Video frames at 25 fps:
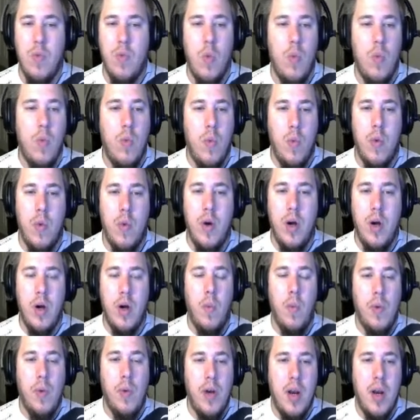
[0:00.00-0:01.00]
we're
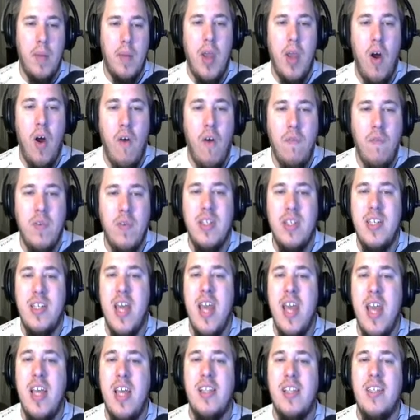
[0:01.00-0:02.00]
going to be hopefully
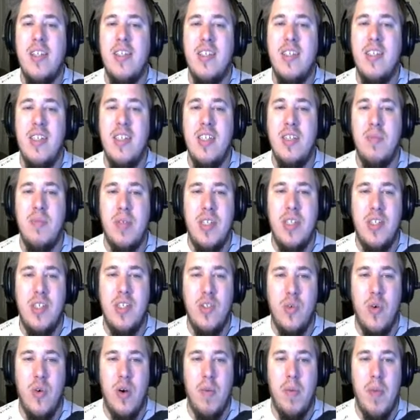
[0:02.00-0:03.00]
taken this season by
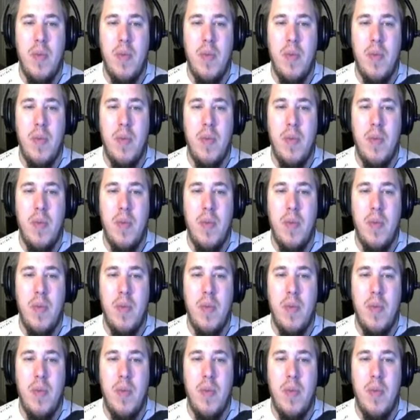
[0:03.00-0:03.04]
storm,